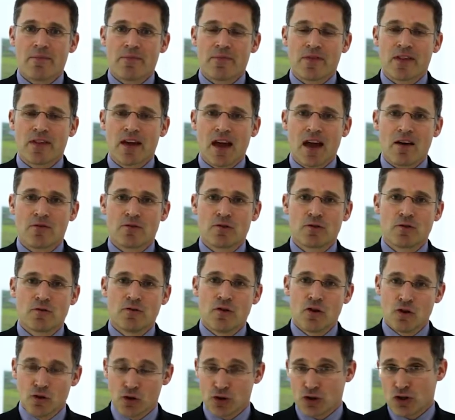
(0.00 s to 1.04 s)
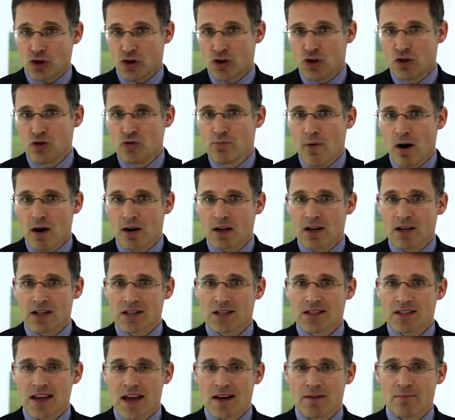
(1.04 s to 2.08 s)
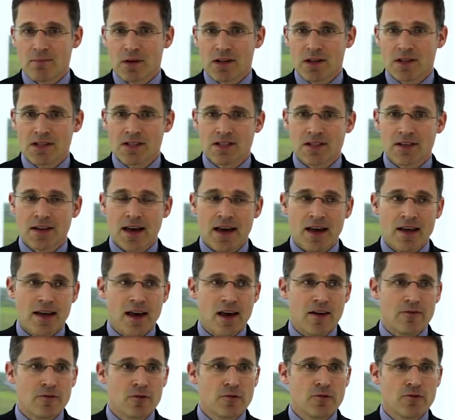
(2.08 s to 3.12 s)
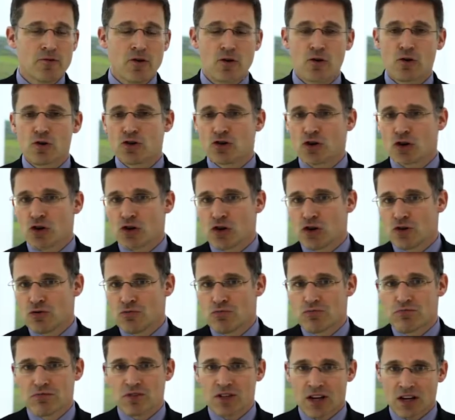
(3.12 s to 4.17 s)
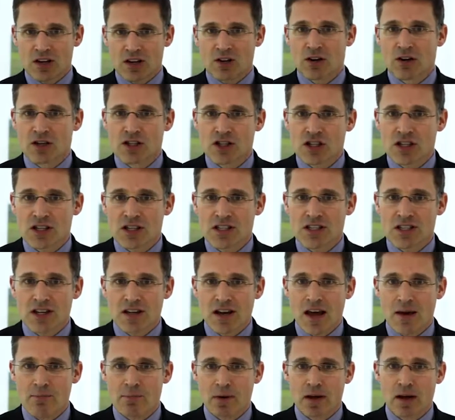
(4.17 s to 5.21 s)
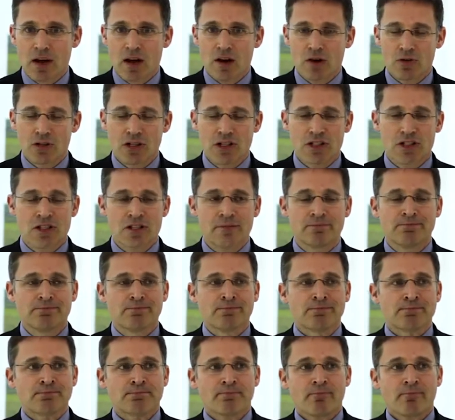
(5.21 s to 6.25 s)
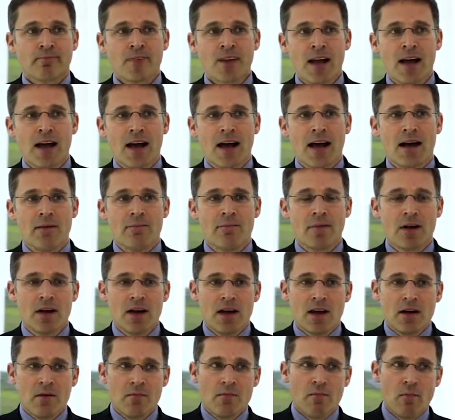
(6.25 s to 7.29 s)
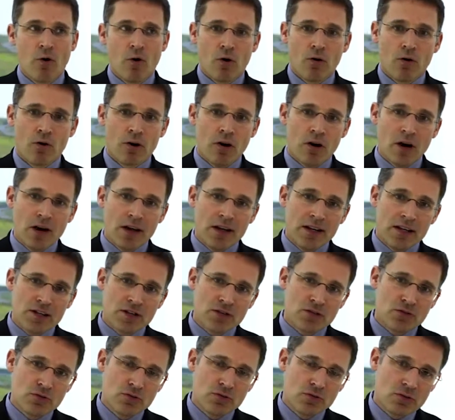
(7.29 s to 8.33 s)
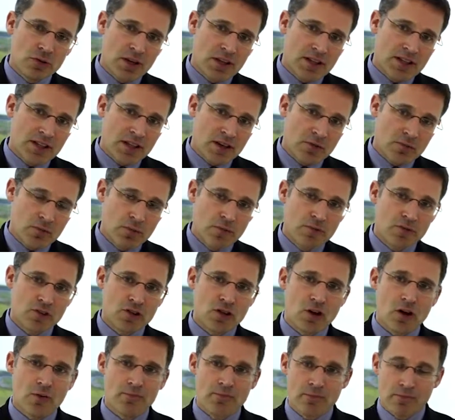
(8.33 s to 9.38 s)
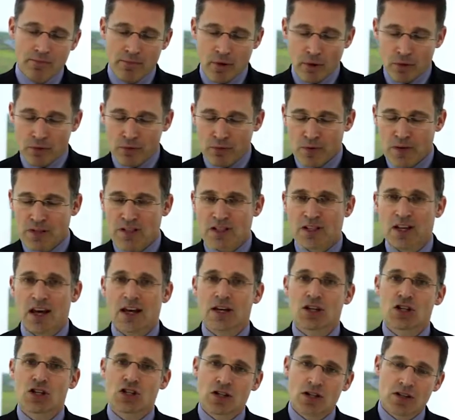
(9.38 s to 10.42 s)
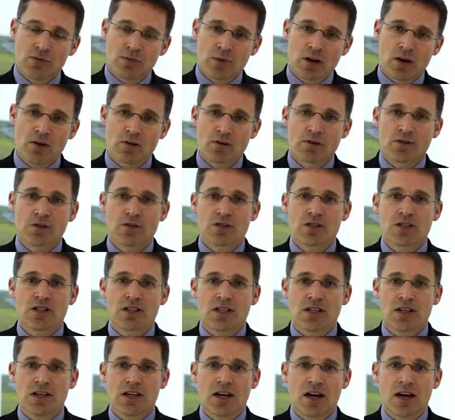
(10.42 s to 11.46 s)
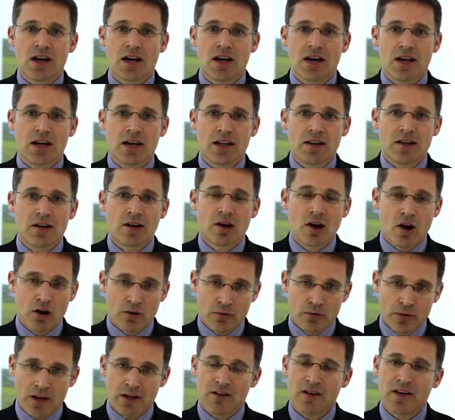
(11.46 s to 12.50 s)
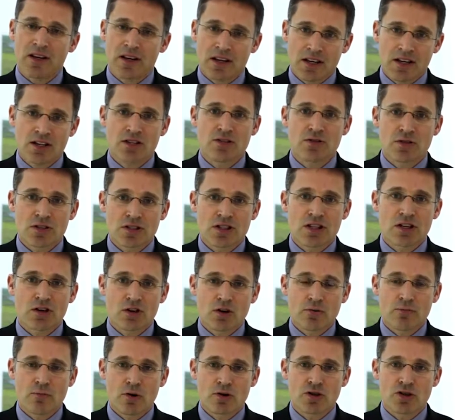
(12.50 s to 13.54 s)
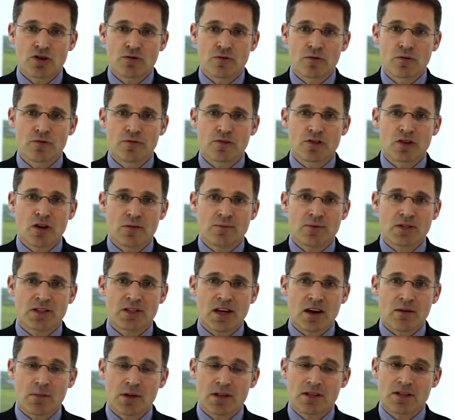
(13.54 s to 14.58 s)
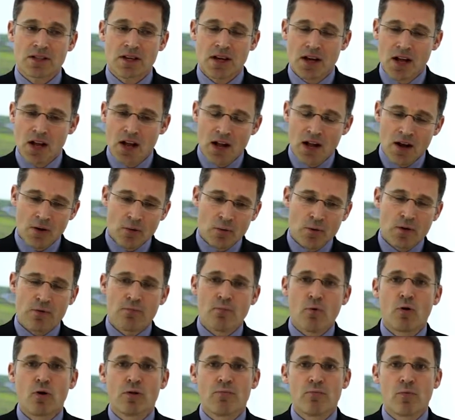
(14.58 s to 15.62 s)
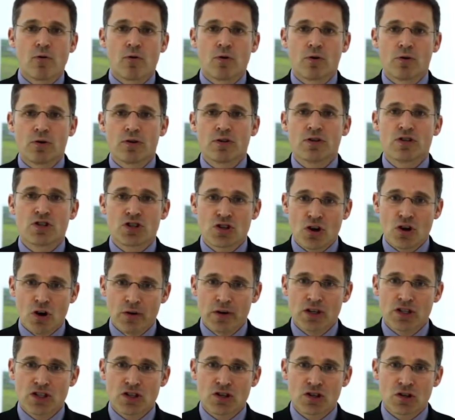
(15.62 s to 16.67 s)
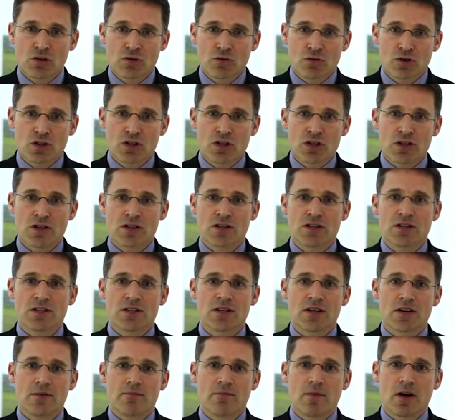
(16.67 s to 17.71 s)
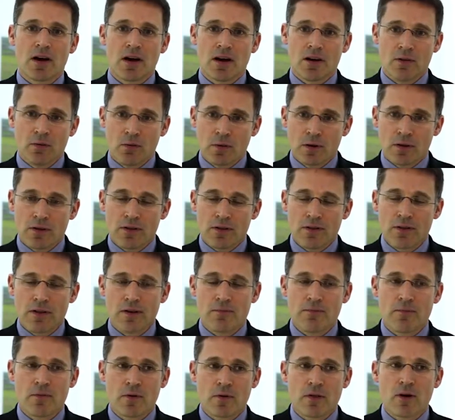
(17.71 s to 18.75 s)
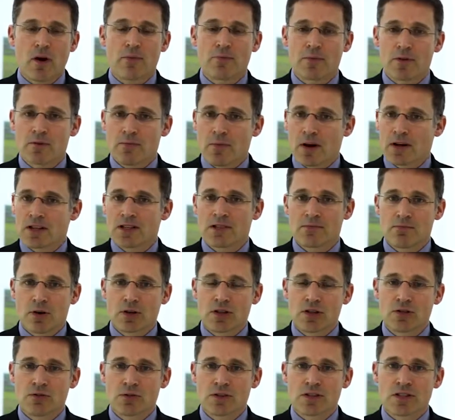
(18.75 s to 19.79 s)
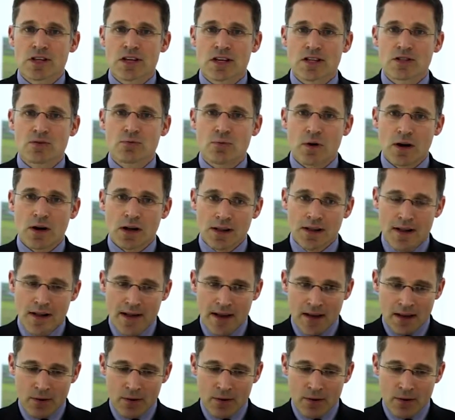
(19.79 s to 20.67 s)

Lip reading: They have to focus on new market segments. They have to focus on new technologies and applications. More into, let's say, rooftop, both residential. We also see in the long run an interesting commercial rooftop segment with more and more storage solutions with optimized modules as well.